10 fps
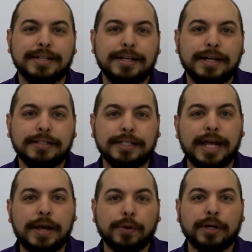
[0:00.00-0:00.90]
today
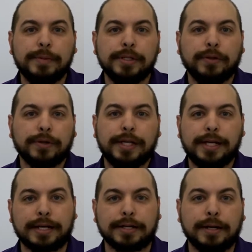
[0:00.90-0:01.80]
we're going to be looking at a
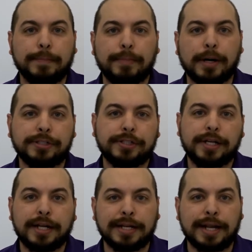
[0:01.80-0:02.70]
combustion
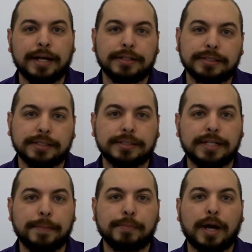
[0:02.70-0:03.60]
analysis type
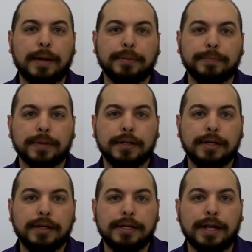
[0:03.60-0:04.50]
problem.
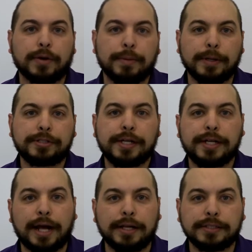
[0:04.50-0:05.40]
Now, combustion
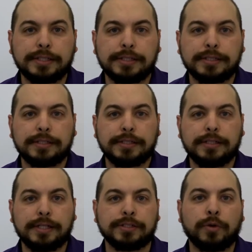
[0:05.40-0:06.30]
analysis is
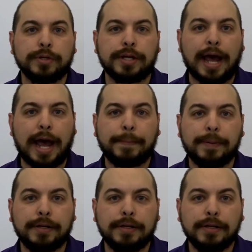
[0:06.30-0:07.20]
going to happen
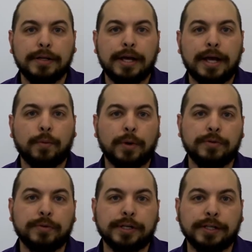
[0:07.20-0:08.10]
when you
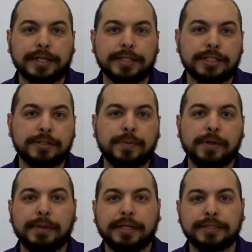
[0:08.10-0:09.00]
collect
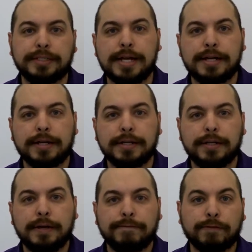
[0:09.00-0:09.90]
experimental data
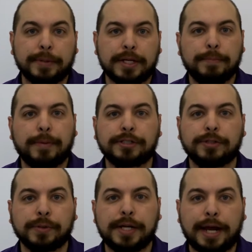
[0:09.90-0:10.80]
from a combustion
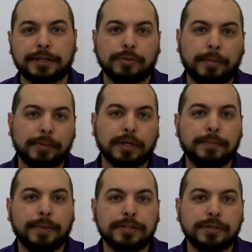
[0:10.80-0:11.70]
reaction. Remember, a
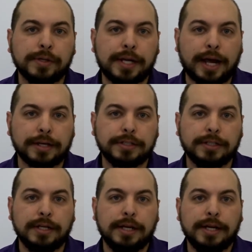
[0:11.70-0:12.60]
combustion reaction
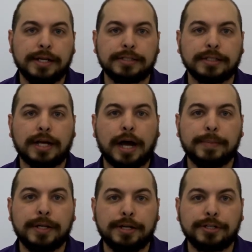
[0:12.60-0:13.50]
is the
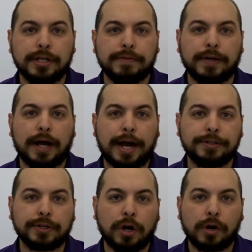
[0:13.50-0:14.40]
combination of a
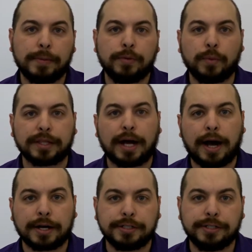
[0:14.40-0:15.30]
hydrocarbon with
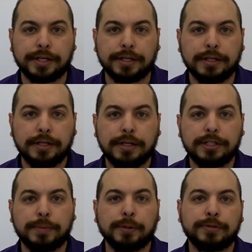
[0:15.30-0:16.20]
oxygen to
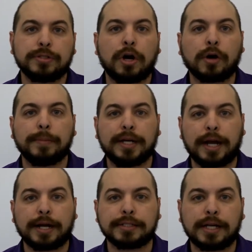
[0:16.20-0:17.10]
produce carbon
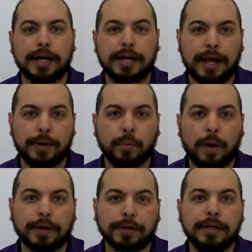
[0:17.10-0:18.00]
dioxide and
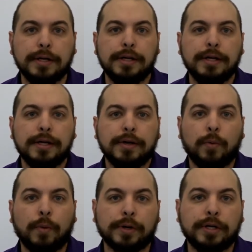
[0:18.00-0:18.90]
water. What
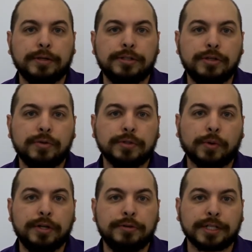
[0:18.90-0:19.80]
we're going to do is we're going to
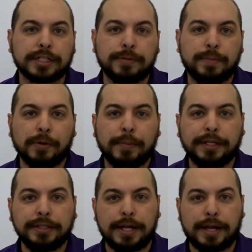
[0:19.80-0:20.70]
use experimental
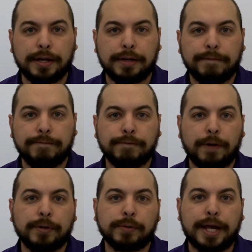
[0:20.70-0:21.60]
data from a
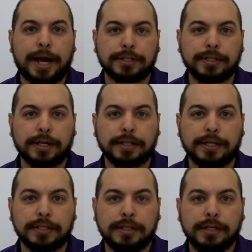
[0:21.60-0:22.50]
reaction like this
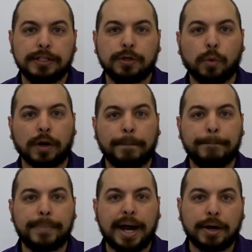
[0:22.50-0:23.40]
to work
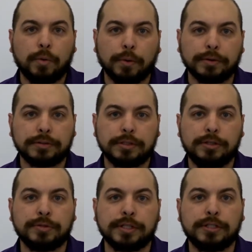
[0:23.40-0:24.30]
backwards
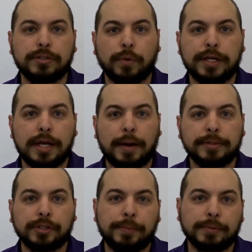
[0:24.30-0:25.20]
using stoichiometry
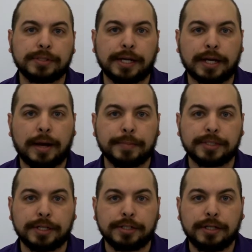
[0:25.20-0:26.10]
and percent
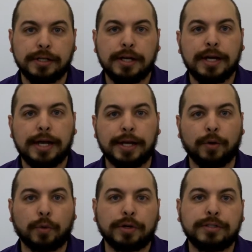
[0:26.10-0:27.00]
composition in
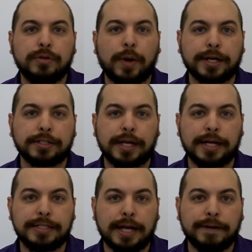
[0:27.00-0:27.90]
order to actually
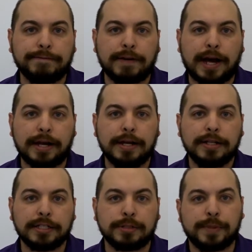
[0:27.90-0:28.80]
identify the
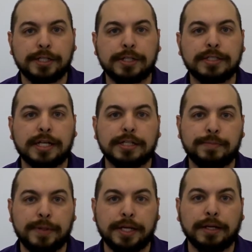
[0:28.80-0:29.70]
species that is
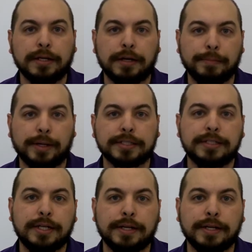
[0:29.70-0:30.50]
being combusted.